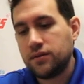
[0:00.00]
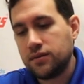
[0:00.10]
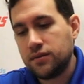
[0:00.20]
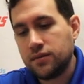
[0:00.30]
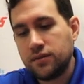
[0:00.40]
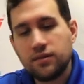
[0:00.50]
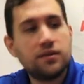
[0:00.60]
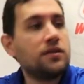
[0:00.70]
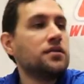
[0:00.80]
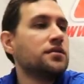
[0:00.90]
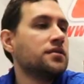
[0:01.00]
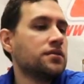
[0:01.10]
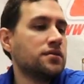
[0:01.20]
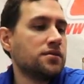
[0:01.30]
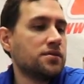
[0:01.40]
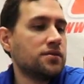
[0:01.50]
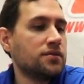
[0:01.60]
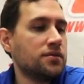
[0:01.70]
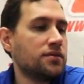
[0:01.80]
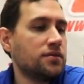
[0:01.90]

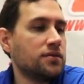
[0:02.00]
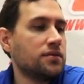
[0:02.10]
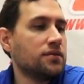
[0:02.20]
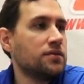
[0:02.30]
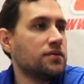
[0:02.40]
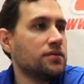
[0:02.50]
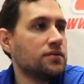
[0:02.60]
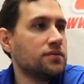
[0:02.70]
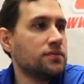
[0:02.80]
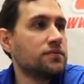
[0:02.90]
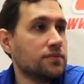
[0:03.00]
[no speech]